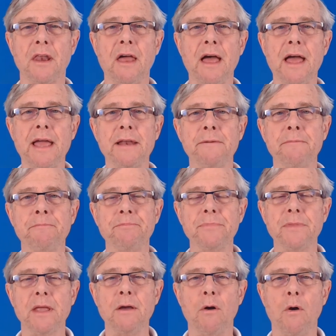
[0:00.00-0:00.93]
line
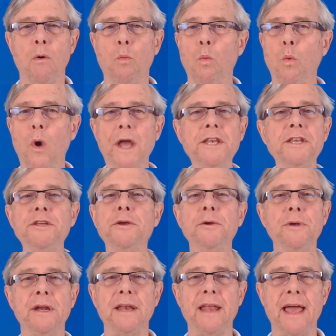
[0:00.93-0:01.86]
one
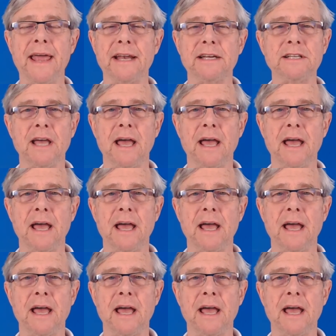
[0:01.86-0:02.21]
unit at a